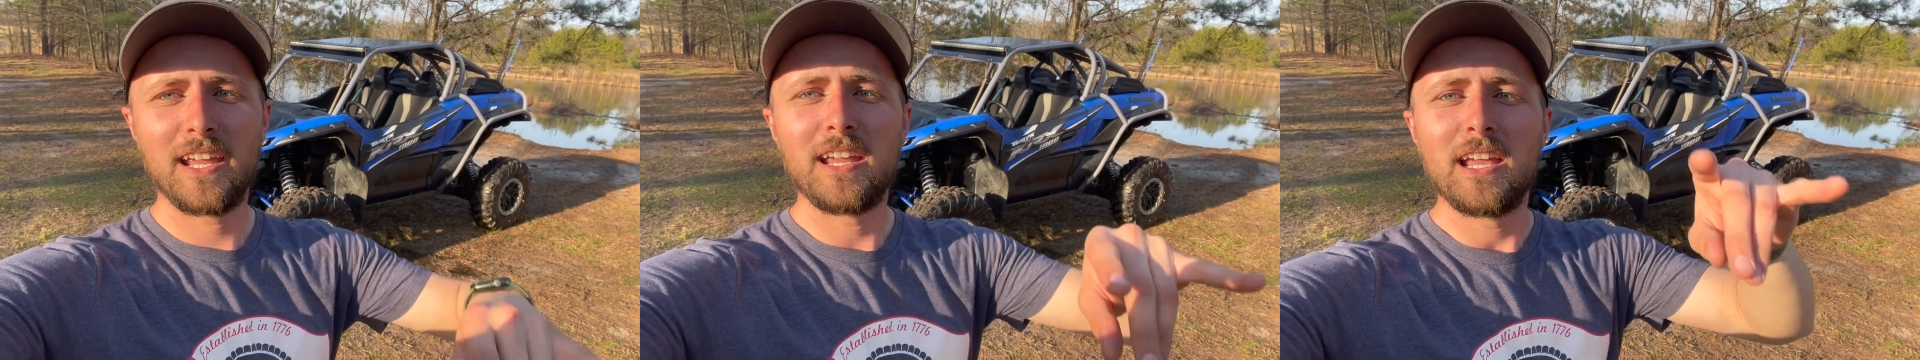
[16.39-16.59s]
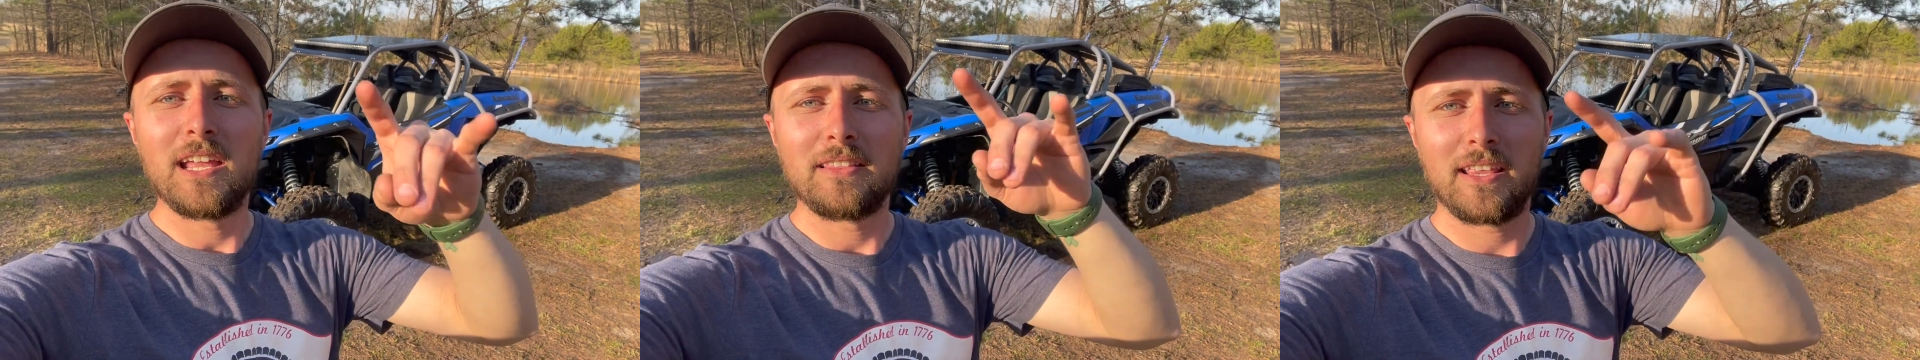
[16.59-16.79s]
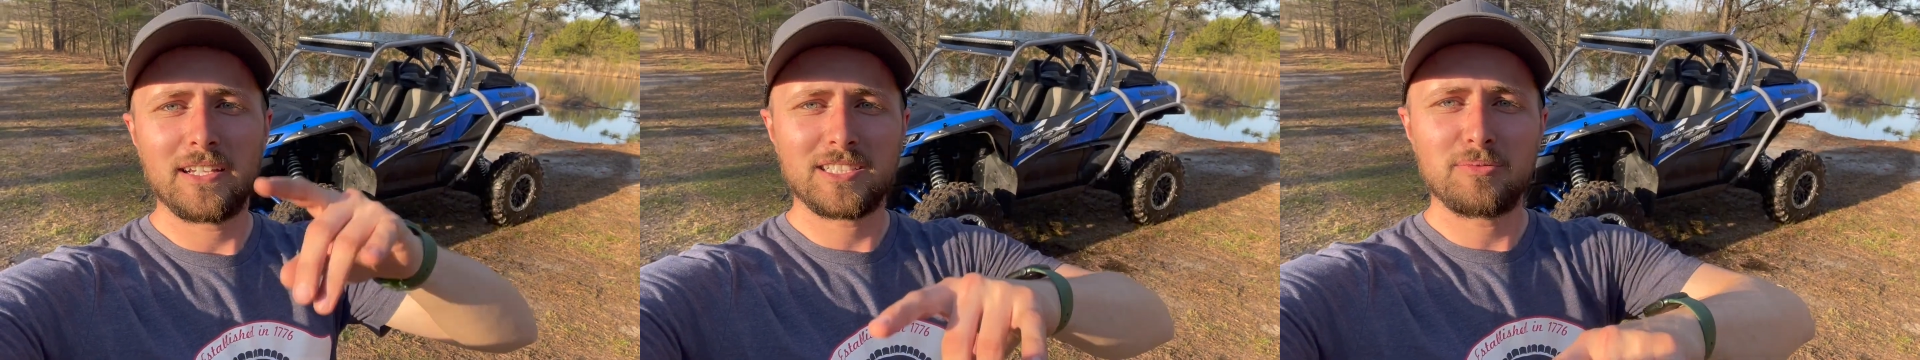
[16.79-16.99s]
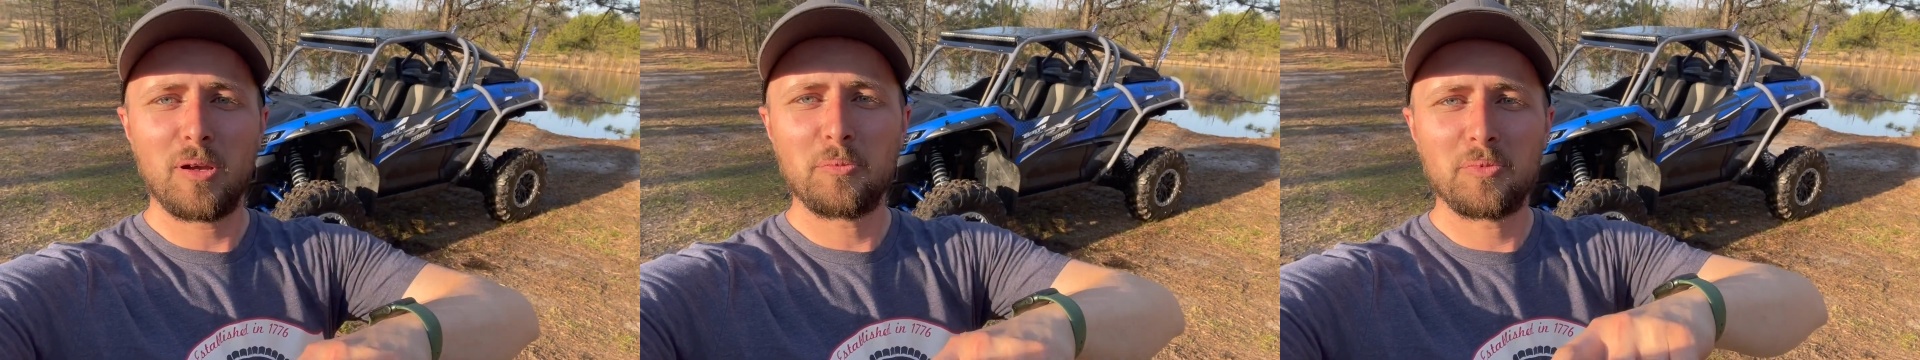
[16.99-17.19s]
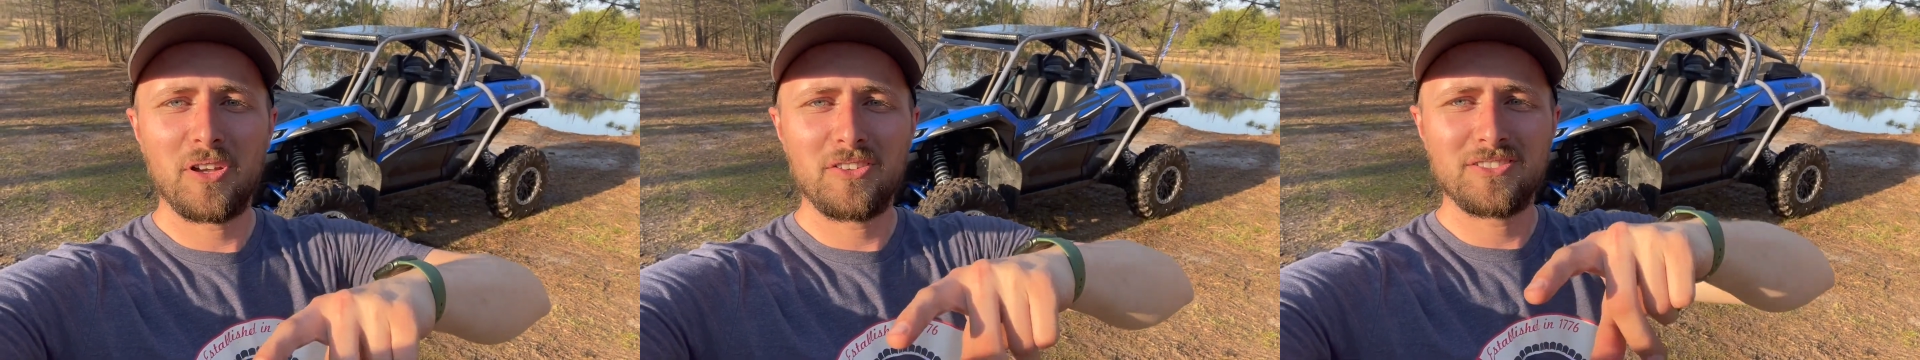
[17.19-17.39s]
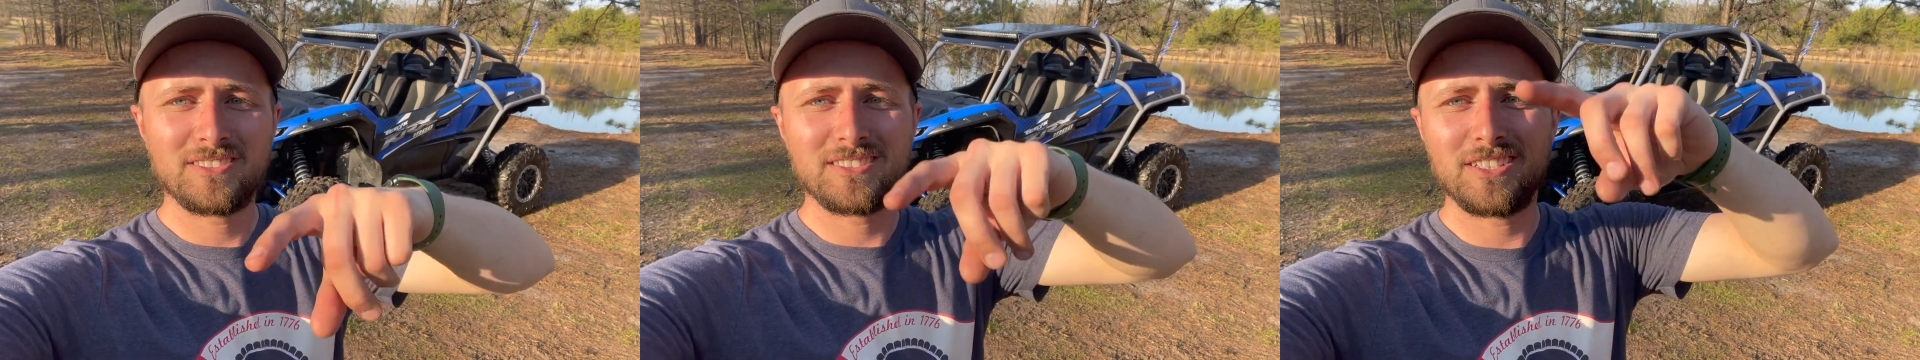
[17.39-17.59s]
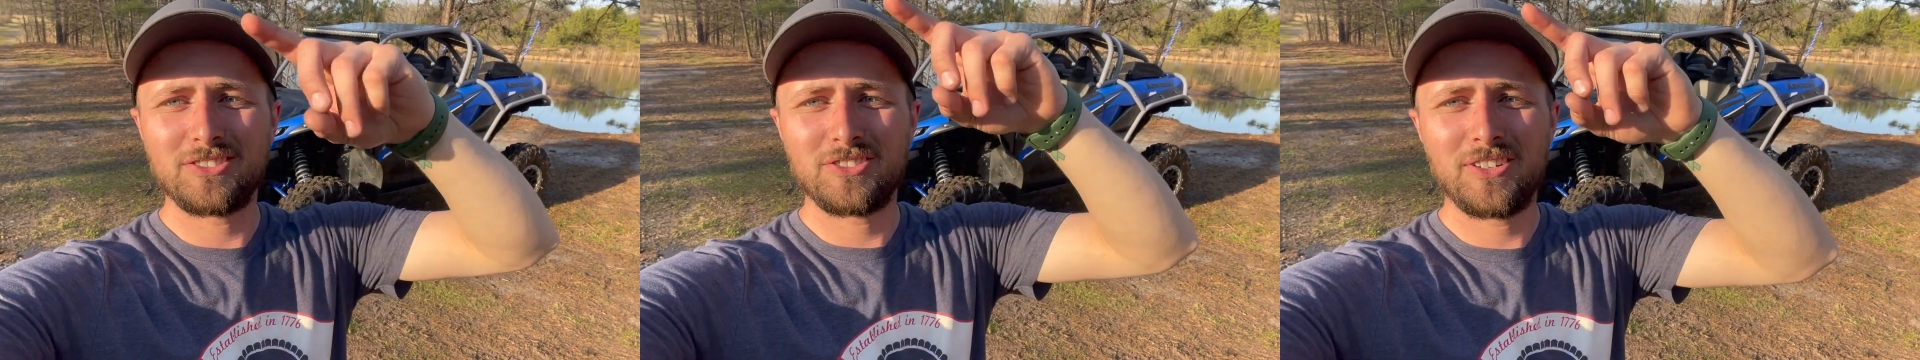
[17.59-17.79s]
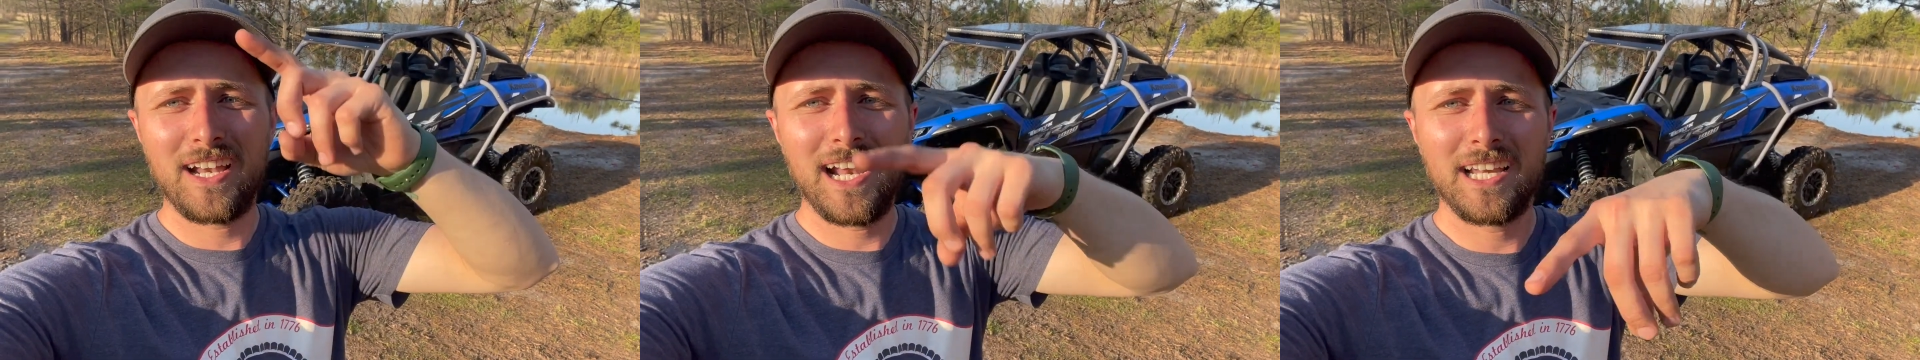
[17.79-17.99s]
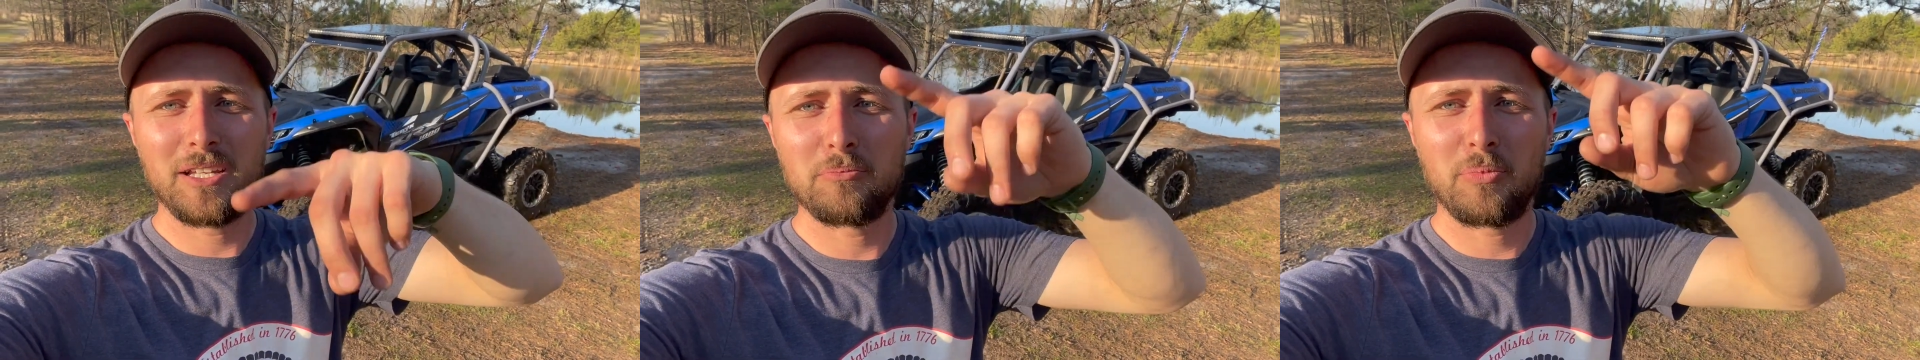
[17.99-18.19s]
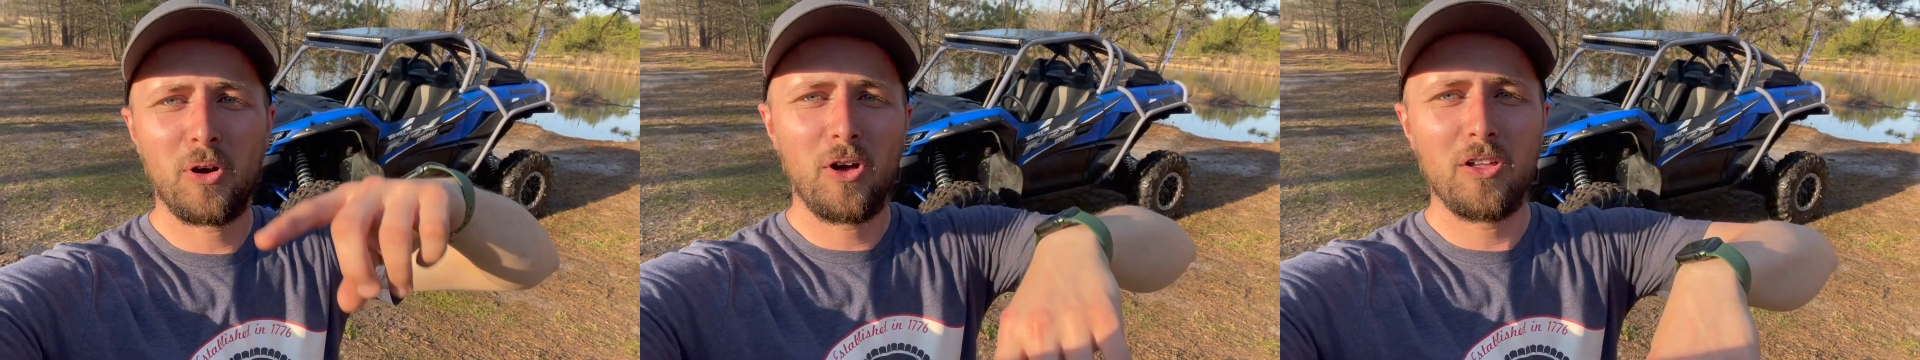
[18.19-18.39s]
Thanks to my brother and sister, Eddie and
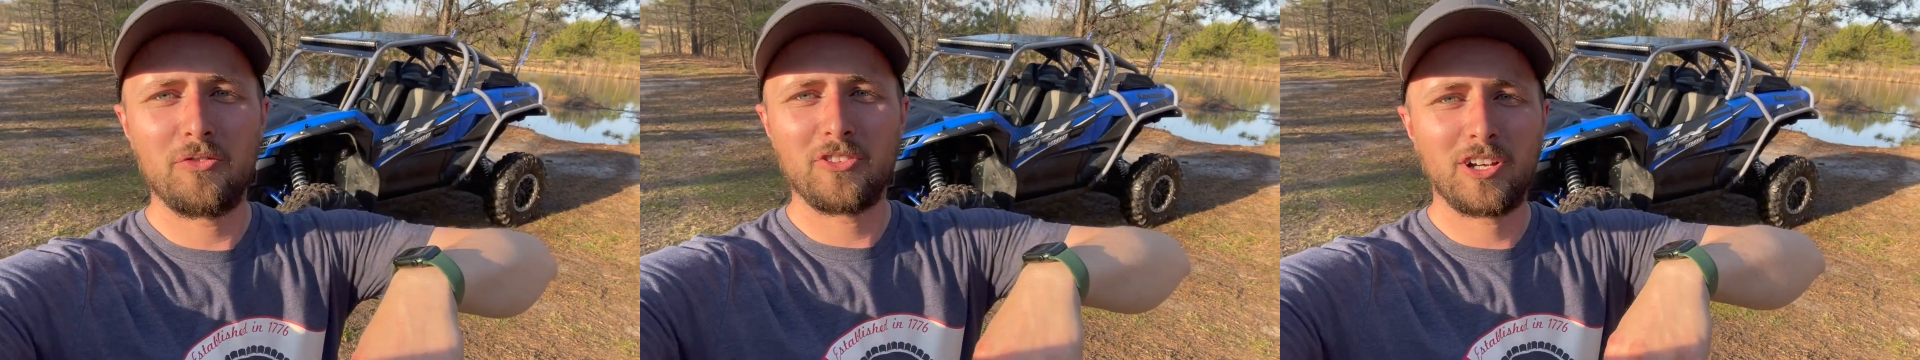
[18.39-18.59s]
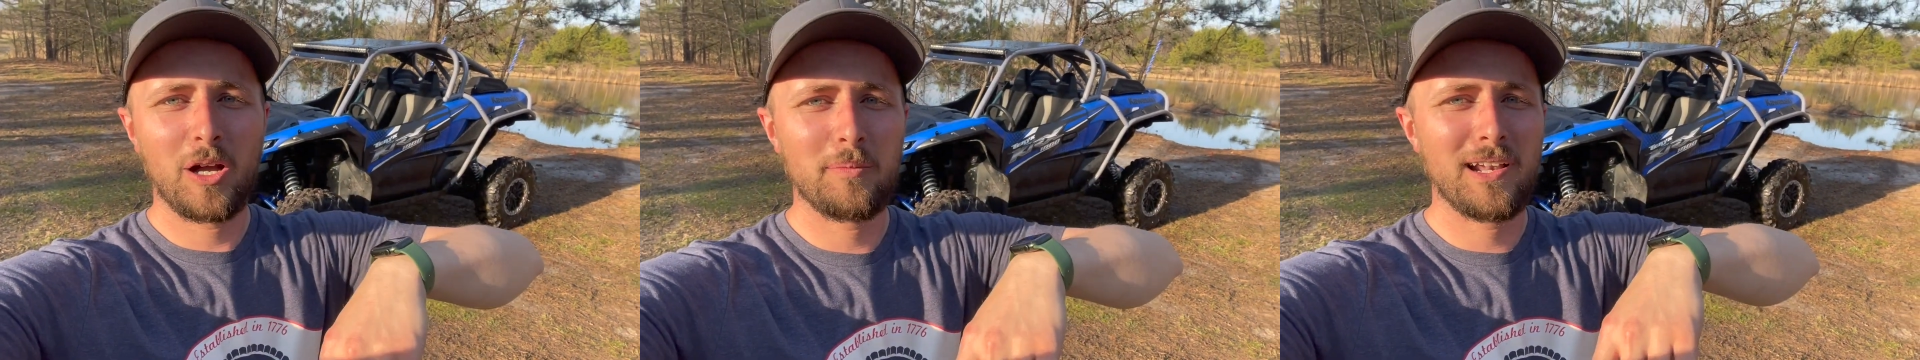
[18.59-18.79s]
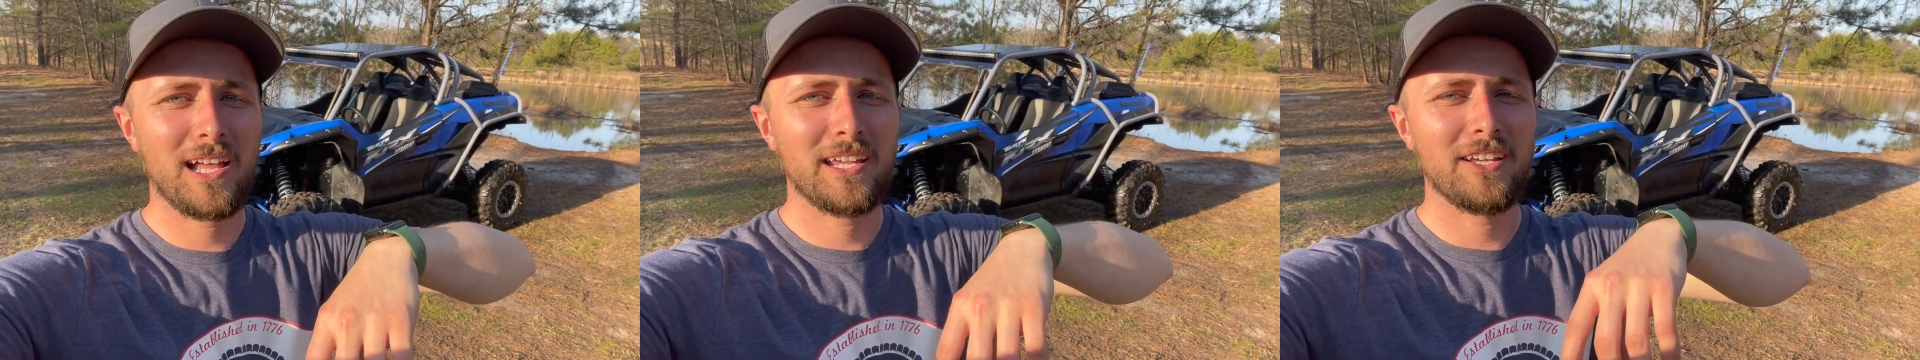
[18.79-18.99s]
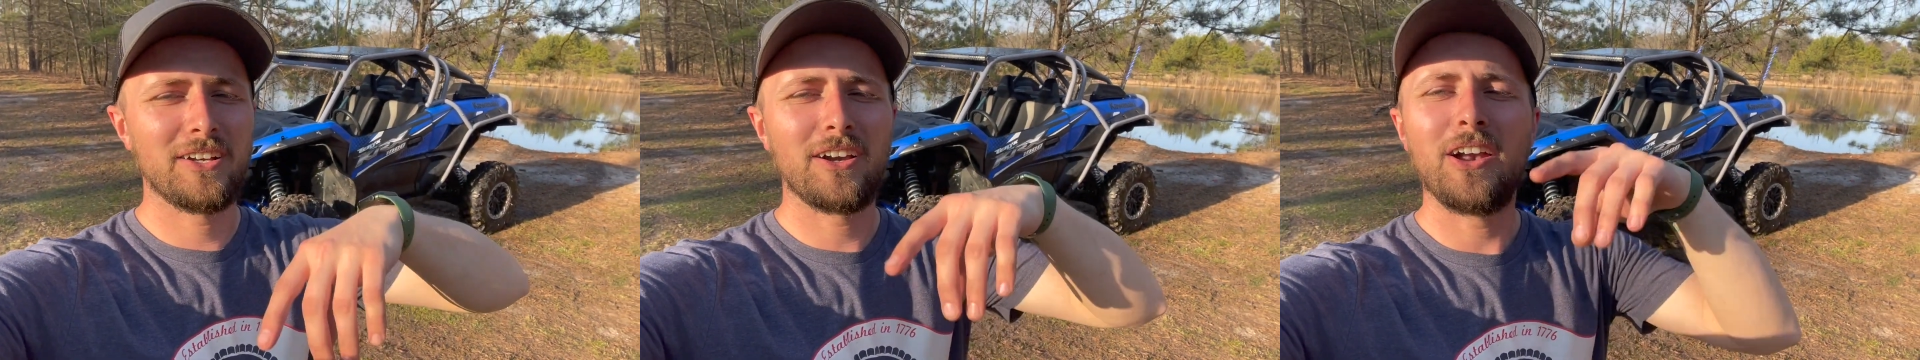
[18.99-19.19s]
Paula, for coming out here,